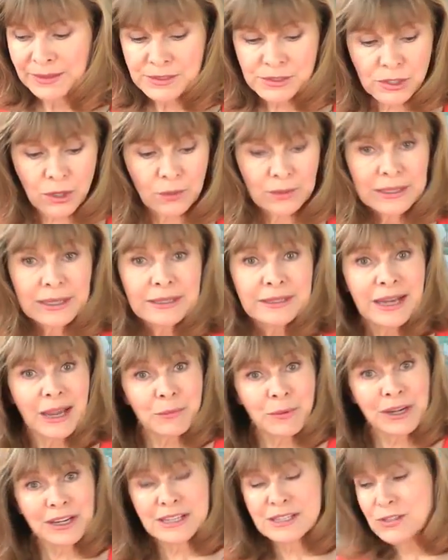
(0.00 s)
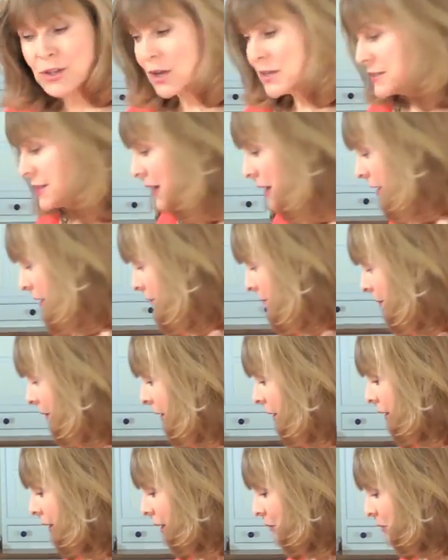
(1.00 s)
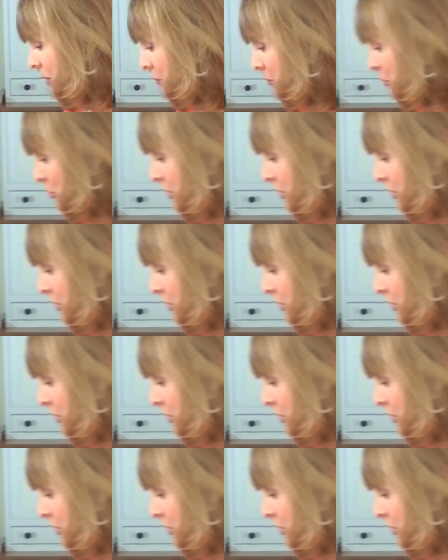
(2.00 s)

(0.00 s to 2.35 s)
So now we're going to saute. I'm going